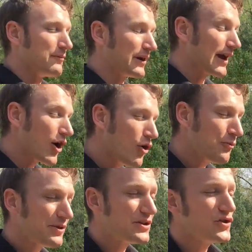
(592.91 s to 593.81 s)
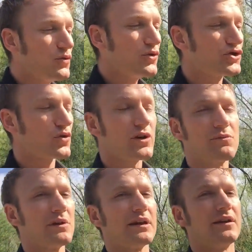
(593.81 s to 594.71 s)
But I hope that you will
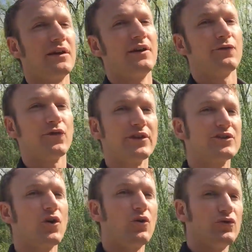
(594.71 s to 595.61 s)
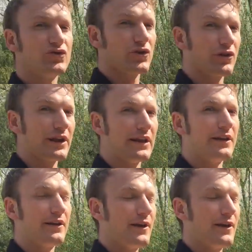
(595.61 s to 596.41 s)
join me for this whole journey.